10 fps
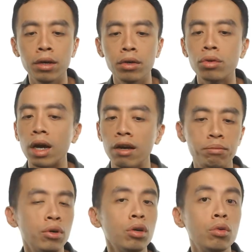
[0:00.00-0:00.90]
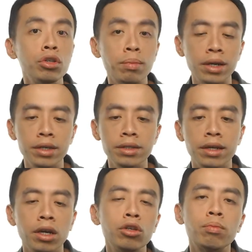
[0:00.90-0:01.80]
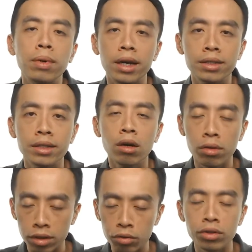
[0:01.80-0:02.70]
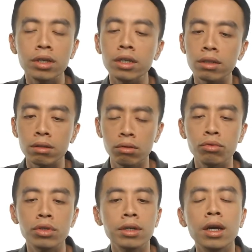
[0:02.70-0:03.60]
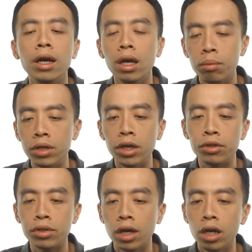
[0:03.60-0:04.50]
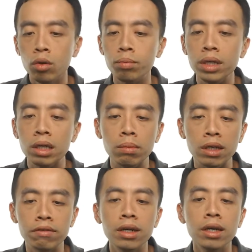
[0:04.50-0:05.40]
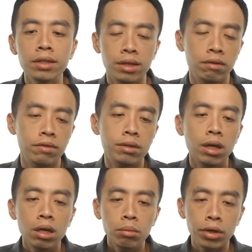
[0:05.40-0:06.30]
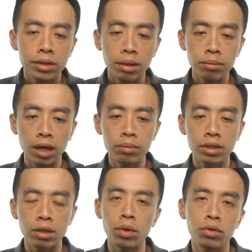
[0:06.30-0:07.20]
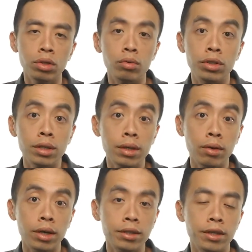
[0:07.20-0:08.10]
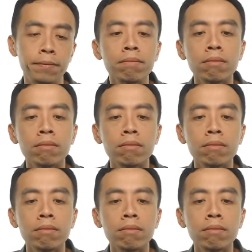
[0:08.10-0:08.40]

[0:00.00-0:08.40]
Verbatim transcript: So I have more OH minus than H plus concentration in the solution. pH would be above 7. Because sometimes the question will just tell us that